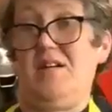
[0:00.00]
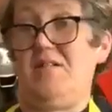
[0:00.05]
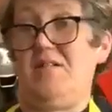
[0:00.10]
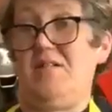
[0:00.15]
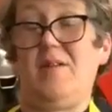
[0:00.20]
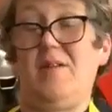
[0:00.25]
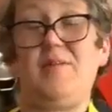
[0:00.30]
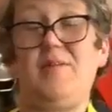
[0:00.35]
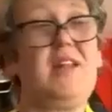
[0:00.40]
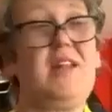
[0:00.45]

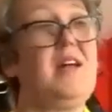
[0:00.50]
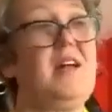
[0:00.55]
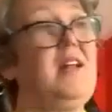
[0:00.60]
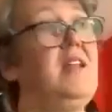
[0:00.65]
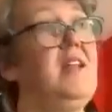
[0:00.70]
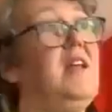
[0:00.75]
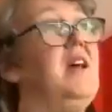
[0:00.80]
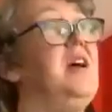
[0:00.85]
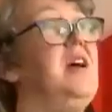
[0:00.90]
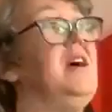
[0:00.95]
I mean,
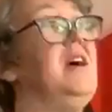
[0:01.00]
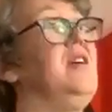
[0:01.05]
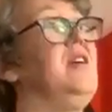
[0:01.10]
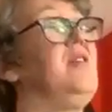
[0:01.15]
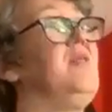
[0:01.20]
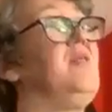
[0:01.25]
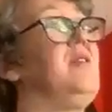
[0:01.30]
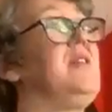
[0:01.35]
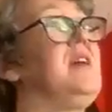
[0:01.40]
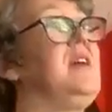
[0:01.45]
then,
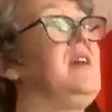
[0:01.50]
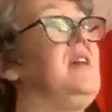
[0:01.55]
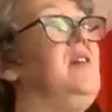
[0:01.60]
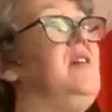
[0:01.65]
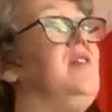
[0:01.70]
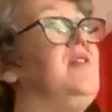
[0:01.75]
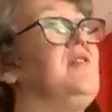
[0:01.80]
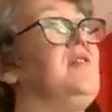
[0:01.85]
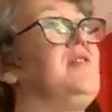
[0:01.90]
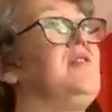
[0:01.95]
you know, I then
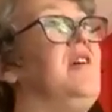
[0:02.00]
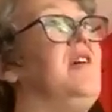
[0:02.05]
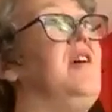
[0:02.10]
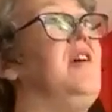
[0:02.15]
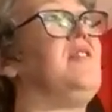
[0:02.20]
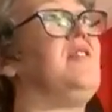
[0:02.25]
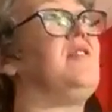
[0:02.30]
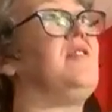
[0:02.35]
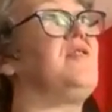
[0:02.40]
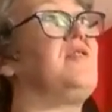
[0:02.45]
looked at
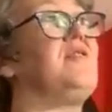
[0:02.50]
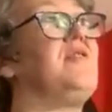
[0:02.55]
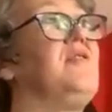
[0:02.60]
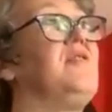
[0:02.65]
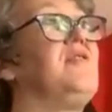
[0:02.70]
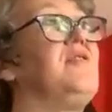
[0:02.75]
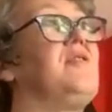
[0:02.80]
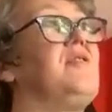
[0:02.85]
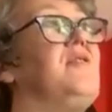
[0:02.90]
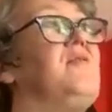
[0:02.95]
others,
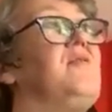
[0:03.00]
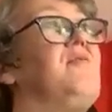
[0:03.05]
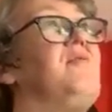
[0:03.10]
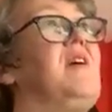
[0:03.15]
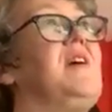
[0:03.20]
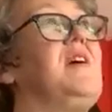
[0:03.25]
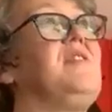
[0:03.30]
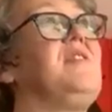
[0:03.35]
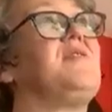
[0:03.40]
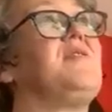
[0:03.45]
and sort of
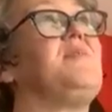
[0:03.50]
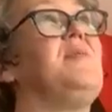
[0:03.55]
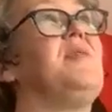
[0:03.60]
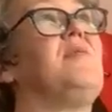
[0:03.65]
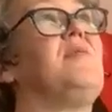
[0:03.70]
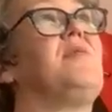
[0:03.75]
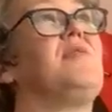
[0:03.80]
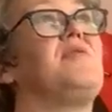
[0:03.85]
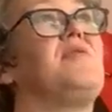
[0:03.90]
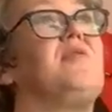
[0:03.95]
rice milk is